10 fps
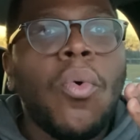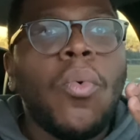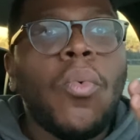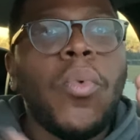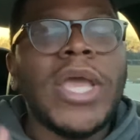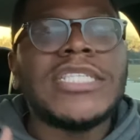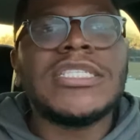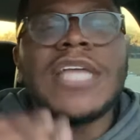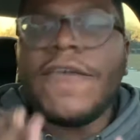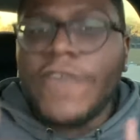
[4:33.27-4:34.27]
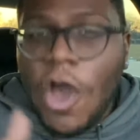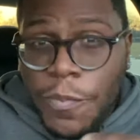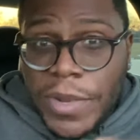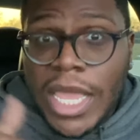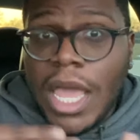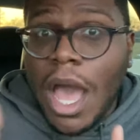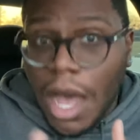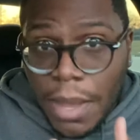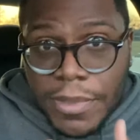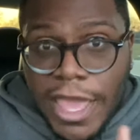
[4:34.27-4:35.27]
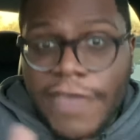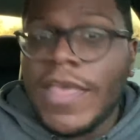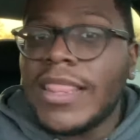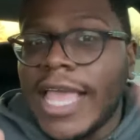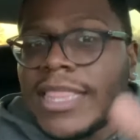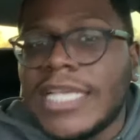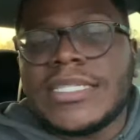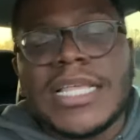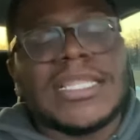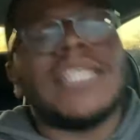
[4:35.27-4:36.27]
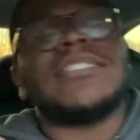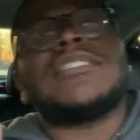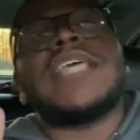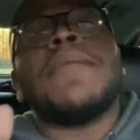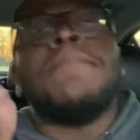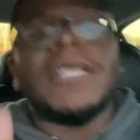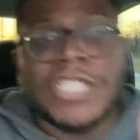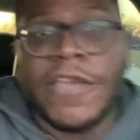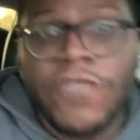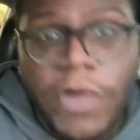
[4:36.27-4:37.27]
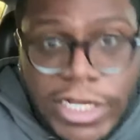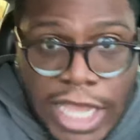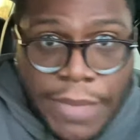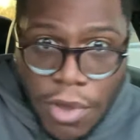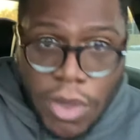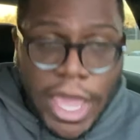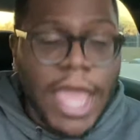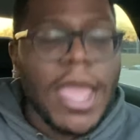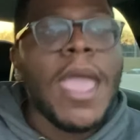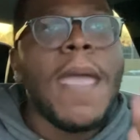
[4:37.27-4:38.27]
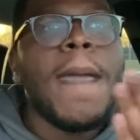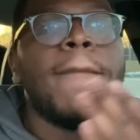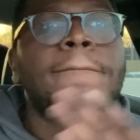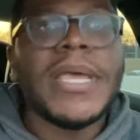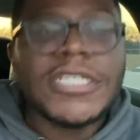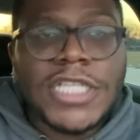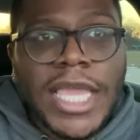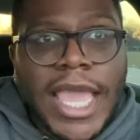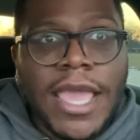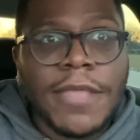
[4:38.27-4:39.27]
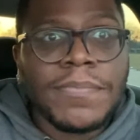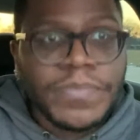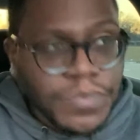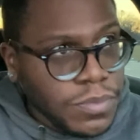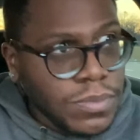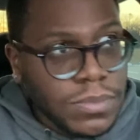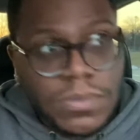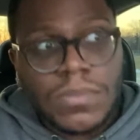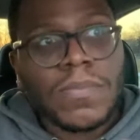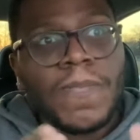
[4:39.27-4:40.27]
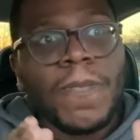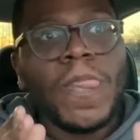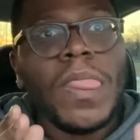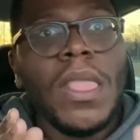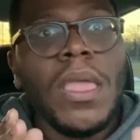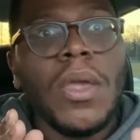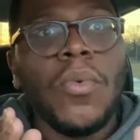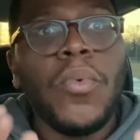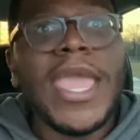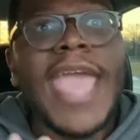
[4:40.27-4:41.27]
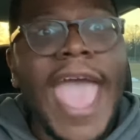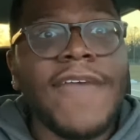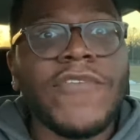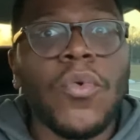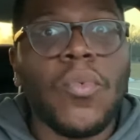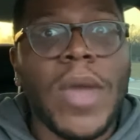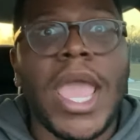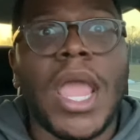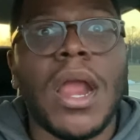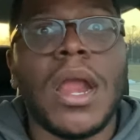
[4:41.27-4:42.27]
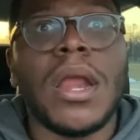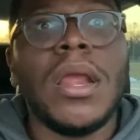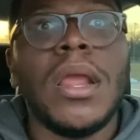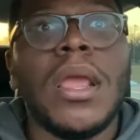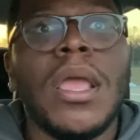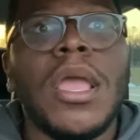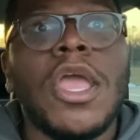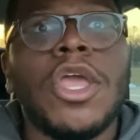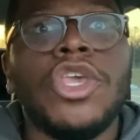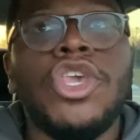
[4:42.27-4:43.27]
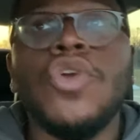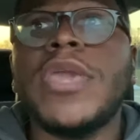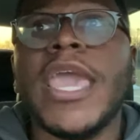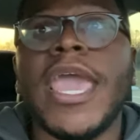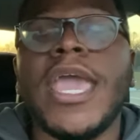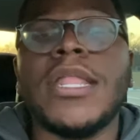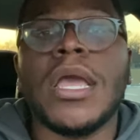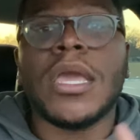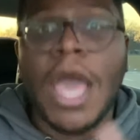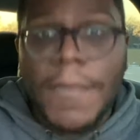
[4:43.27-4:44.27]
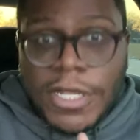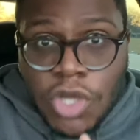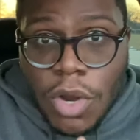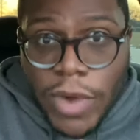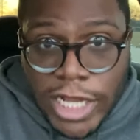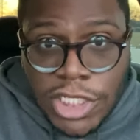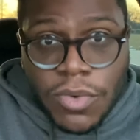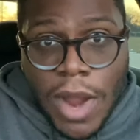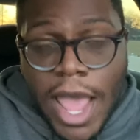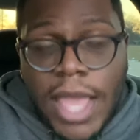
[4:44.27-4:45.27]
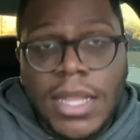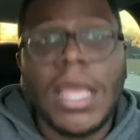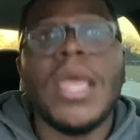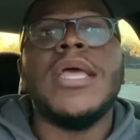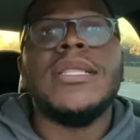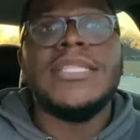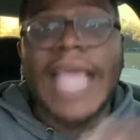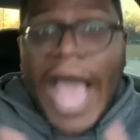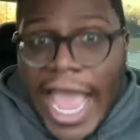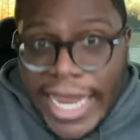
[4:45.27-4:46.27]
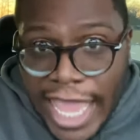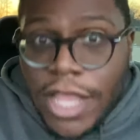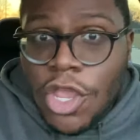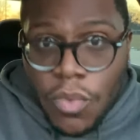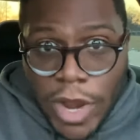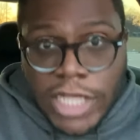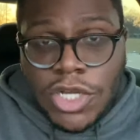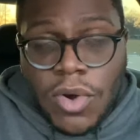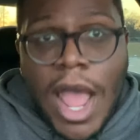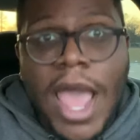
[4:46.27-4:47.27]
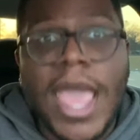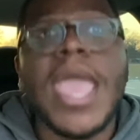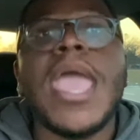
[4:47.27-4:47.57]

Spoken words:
with stuff opening up, let's just take Michigan, for example, okay? Michigan, we have it where you can come into a restaurant, dine in your restaurant,